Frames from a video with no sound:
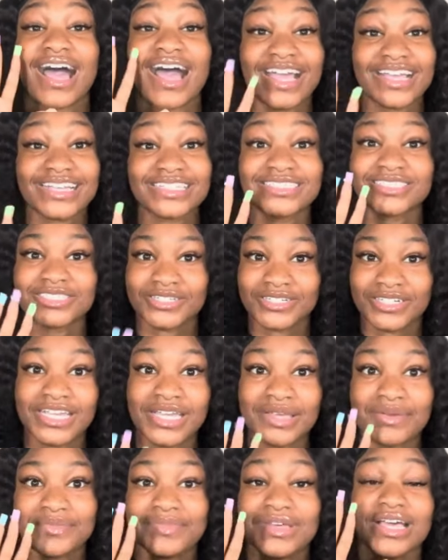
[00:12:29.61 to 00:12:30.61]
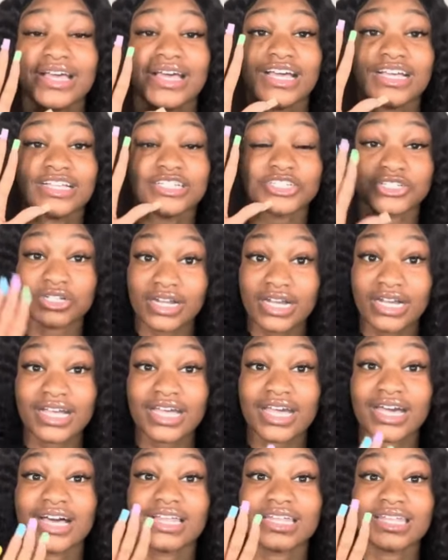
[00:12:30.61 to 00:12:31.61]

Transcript: ice cream truck,